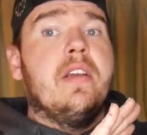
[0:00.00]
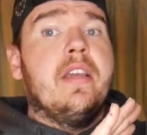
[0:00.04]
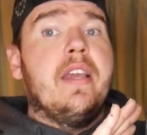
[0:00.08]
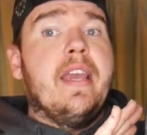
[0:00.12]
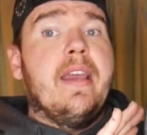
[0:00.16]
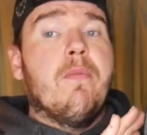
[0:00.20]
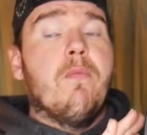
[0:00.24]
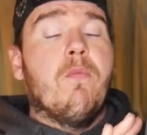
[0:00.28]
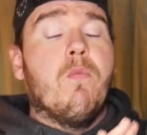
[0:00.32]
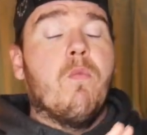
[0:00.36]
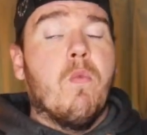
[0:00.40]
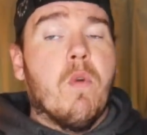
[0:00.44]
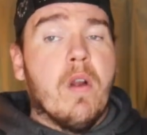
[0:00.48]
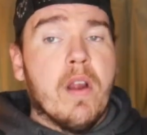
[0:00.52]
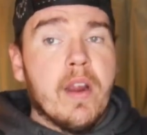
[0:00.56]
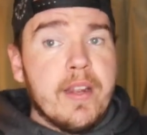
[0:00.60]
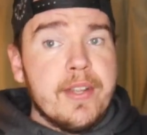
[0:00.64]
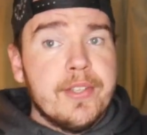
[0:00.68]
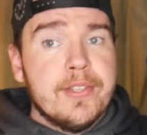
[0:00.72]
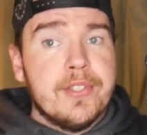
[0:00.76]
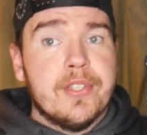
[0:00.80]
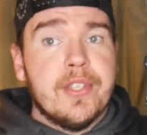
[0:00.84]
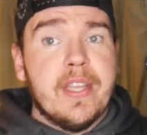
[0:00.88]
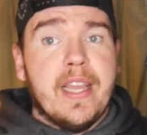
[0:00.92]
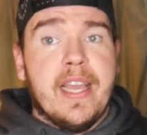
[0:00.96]
It
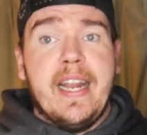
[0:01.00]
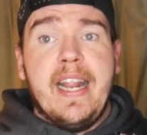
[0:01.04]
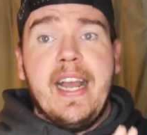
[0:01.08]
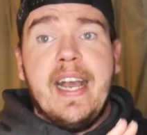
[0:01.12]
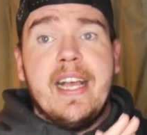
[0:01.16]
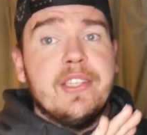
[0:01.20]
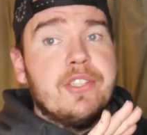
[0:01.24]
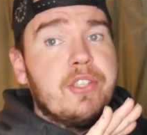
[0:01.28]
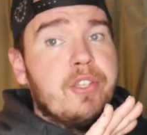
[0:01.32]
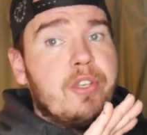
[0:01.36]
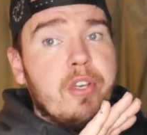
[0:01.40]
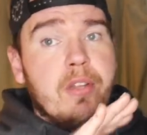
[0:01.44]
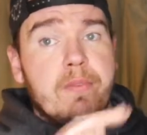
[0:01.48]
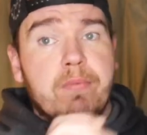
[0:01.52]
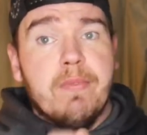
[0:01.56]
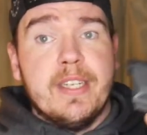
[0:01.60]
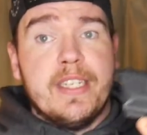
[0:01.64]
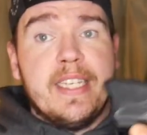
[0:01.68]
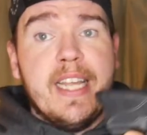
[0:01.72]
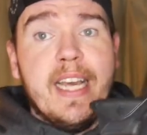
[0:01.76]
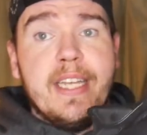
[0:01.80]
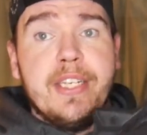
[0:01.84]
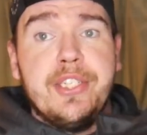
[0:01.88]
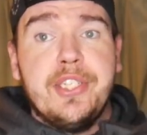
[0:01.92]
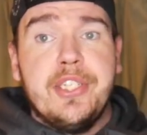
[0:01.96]
works, it has good
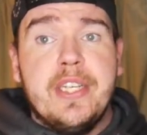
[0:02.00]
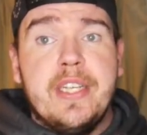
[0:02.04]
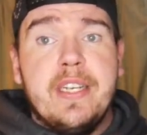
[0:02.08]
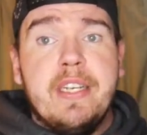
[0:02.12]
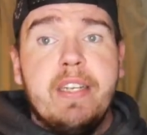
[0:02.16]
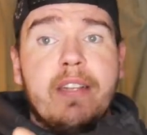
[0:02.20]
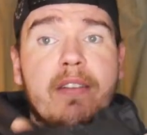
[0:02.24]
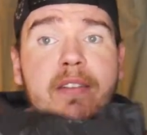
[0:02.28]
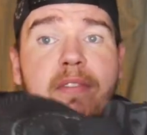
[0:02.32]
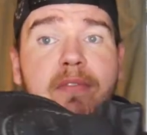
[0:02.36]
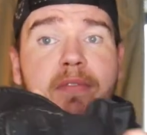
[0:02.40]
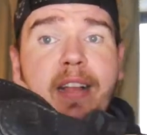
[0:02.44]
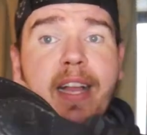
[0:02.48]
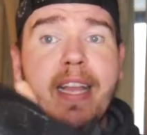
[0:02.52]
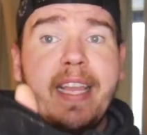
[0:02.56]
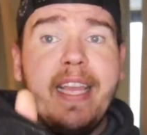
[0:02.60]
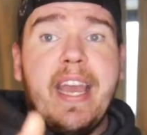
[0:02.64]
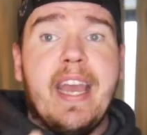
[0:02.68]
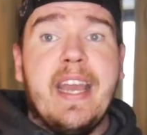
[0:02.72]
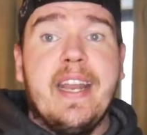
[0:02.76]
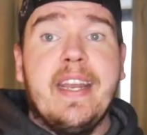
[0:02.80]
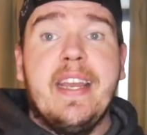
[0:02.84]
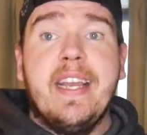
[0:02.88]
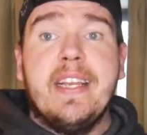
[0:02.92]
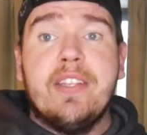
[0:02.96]
retention.
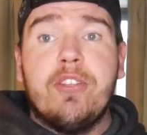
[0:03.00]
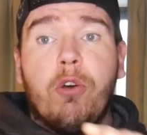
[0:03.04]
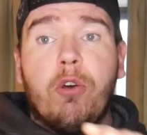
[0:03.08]
Again, it's